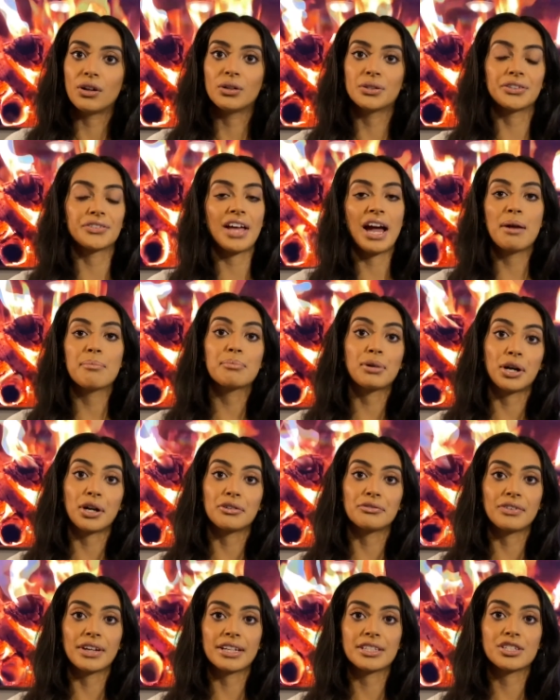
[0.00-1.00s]
or that
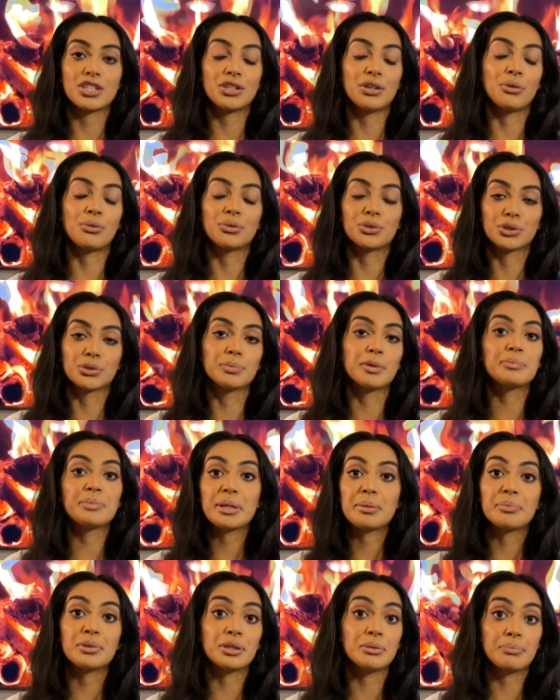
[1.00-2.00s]
perfect, group of
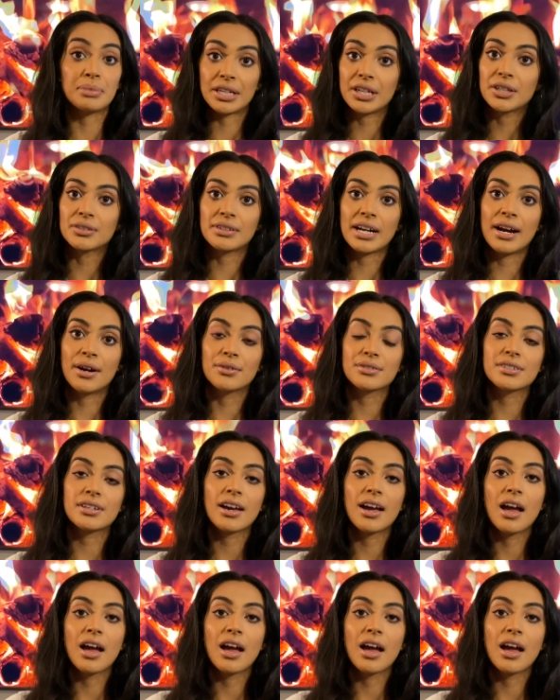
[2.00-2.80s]
people to be around.